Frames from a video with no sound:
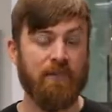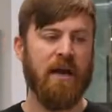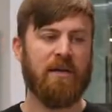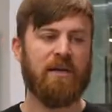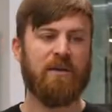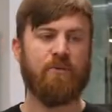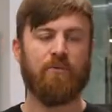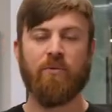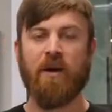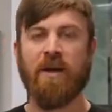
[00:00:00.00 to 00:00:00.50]
I
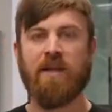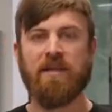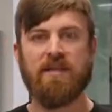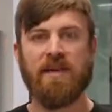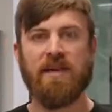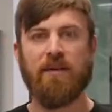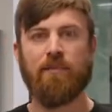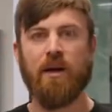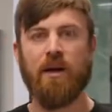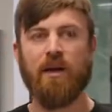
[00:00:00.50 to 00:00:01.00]
didn't raise
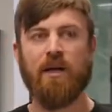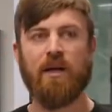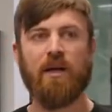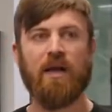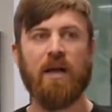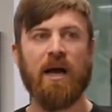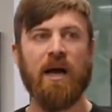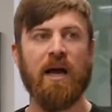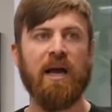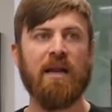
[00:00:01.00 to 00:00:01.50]
any
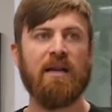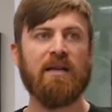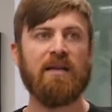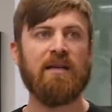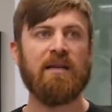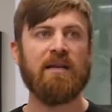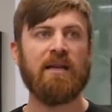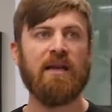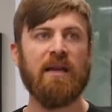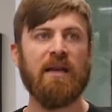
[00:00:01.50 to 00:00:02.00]
money. I
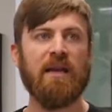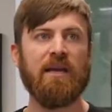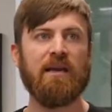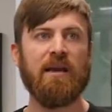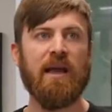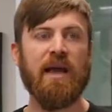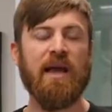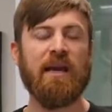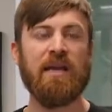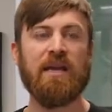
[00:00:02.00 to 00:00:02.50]
didn't get
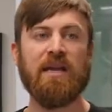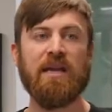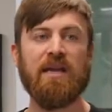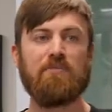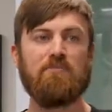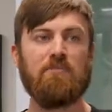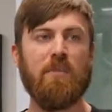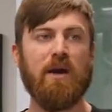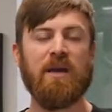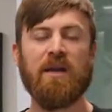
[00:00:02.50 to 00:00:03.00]
any
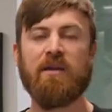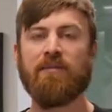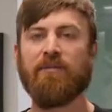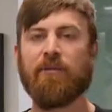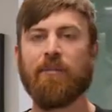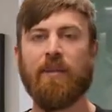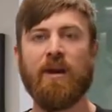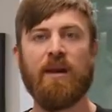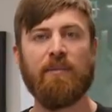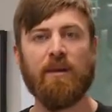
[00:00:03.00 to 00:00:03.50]
money
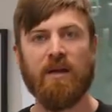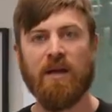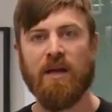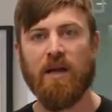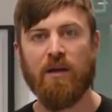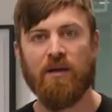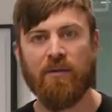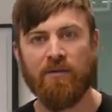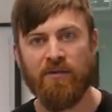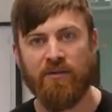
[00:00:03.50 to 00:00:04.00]
from anybody
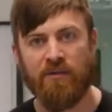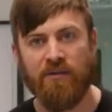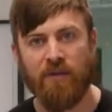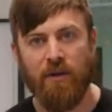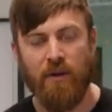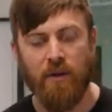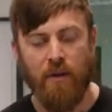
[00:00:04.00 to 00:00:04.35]
else.